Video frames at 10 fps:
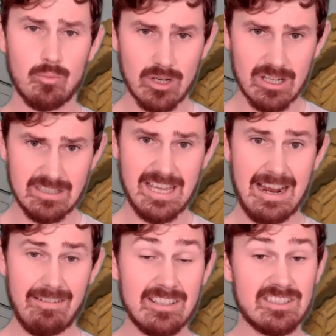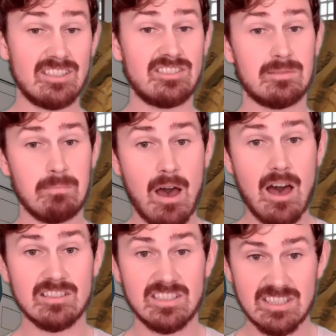the woodland areas such as
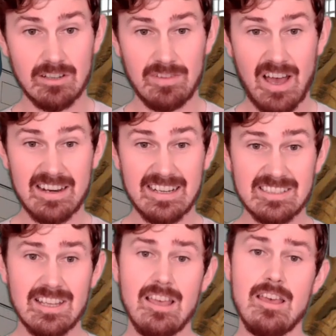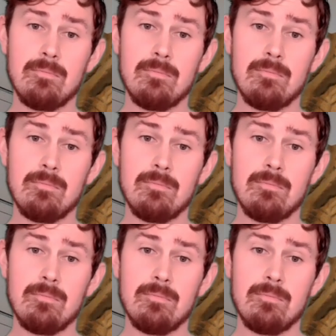Mars and Sylvanus,